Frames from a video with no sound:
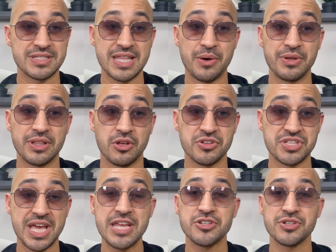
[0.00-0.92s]
Now in Los
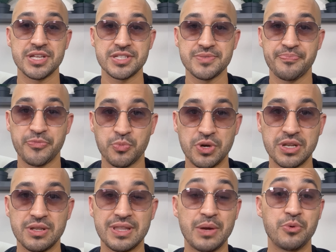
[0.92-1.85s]
Angeles,
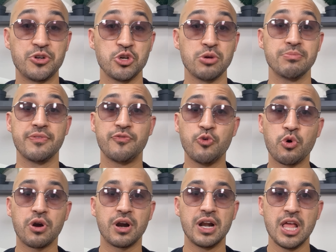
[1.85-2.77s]
what they were doing
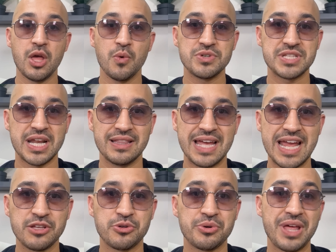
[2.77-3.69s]
before was that a
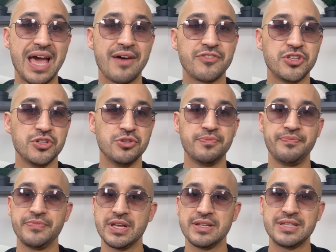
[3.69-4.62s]
landlord would have to
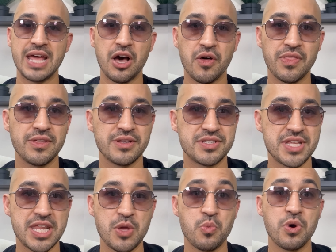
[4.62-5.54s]
tell the
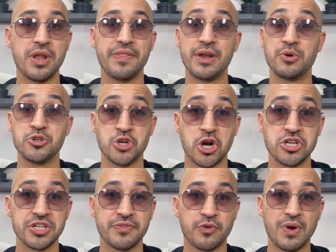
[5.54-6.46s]
city what they were
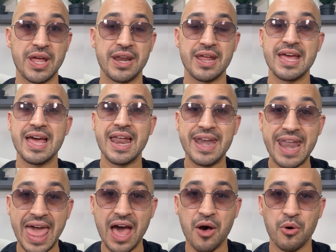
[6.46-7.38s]
charging for rent.
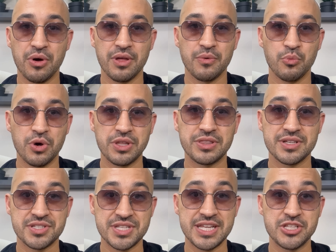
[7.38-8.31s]
Now what
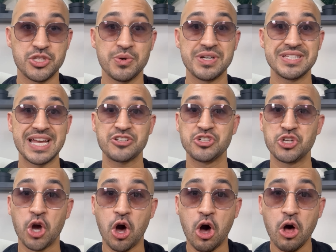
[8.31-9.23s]
the city's doing is actually
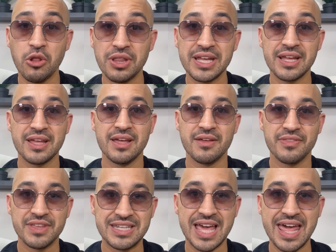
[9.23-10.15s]
calling
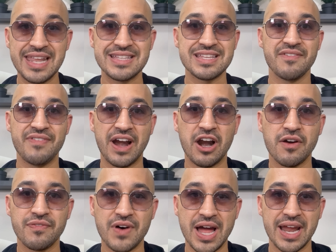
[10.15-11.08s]
the tenants and
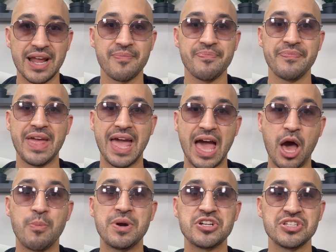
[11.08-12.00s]
verifying
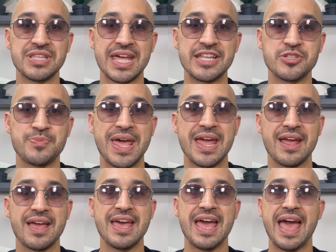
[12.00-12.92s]
how much the tenant's
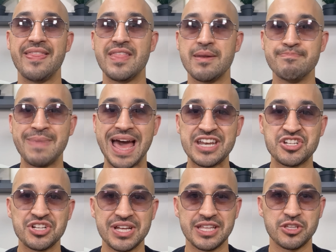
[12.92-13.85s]
paying and then
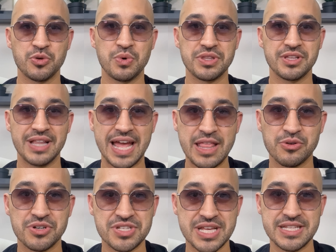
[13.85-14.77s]
matching it to what the
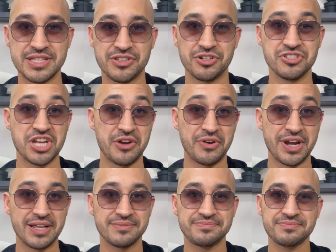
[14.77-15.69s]
landlord says that they're generating.